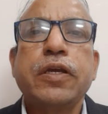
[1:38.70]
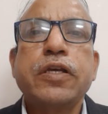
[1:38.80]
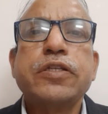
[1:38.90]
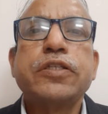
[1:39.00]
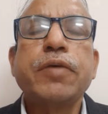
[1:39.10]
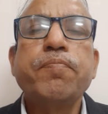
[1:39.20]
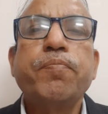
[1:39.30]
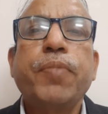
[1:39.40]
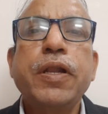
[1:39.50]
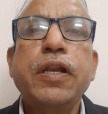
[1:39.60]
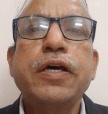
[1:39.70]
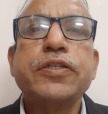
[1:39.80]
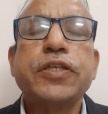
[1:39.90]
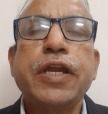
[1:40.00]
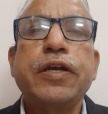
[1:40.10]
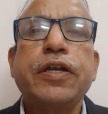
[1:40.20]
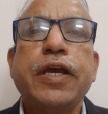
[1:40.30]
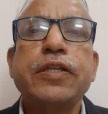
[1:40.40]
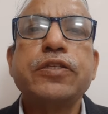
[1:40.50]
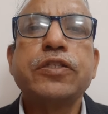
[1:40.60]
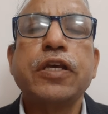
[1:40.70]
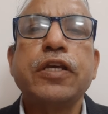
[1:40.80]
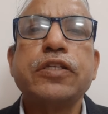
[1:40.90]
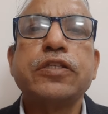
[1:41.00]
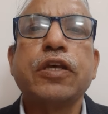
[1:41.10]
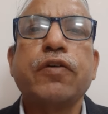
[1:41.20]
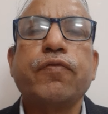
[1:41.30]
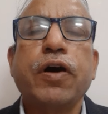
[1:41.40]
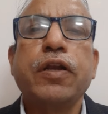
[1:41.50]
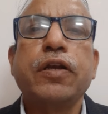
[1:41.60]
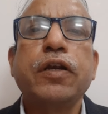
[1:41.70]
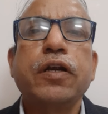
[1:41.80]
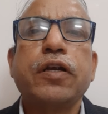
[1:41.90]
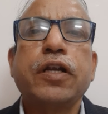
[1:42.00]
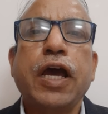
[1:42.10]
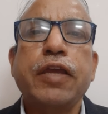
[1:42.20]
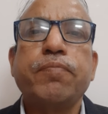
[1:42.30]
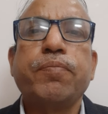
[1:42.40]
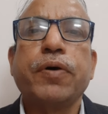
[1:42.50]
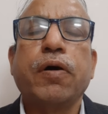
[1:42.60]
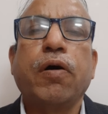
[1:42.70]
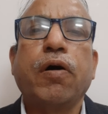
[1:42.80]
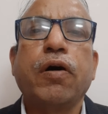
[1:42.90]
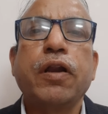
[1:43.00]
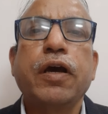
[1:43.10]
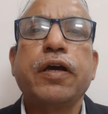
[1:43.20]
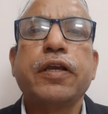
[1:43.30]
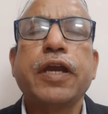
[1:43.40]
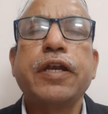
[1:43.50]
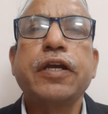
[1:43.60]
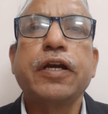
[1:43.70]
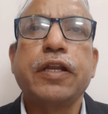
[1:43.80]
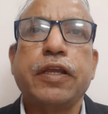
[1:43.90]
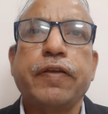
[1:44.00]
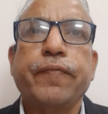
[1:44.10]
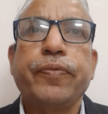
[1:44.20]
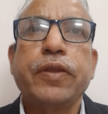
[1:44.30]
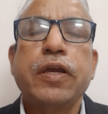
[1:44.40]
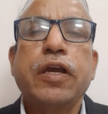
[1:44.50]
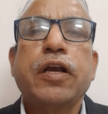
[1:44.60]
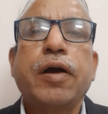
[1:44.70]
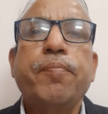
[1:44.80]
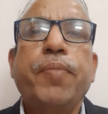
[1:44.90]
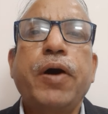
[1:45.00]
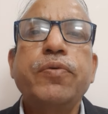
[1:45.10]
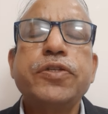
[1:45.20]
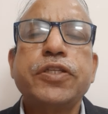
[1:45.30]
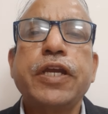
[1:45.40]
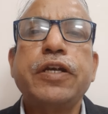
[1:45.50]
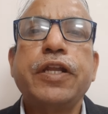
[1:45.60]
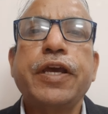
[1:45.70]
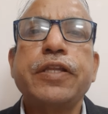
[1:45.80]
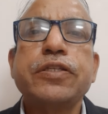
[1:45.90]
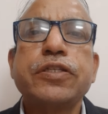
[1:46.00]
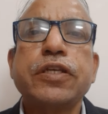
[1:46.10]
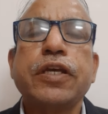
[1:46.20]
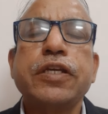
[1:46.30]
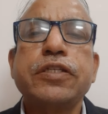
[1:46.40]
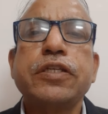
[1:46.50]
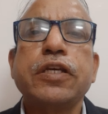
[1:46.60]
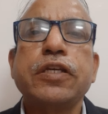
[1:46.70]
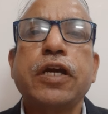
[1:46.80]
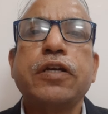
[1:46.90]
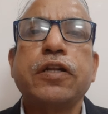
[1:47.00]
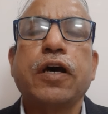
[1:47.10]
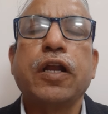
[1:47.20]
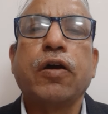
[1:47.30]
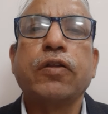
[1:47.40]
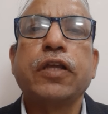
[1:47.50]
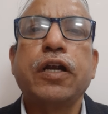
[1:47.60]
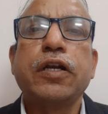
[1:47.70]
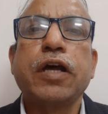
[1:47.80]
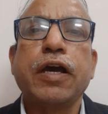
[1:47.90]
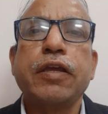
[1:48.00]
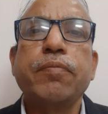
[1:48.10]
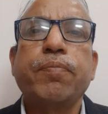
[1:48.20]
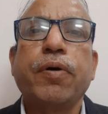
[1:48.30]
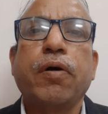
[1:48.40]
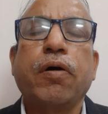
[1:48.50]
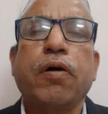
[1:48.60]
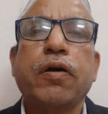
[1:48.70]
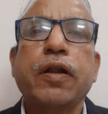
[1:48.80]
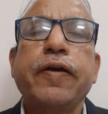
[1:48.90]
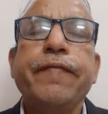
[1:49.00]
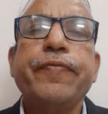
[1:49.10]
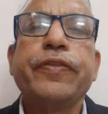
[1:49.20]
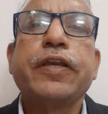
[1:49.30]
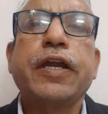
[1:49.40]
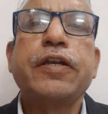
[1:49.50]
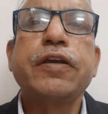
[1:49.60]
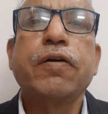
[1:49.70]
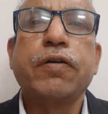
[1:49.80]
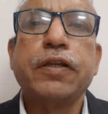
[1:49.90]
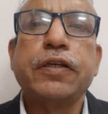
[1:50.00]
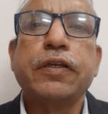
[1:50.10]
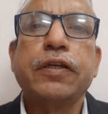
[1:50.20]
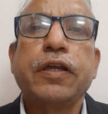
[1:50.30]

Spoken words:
Simple sentence is one type or category. Compound sentence is yet another type or category.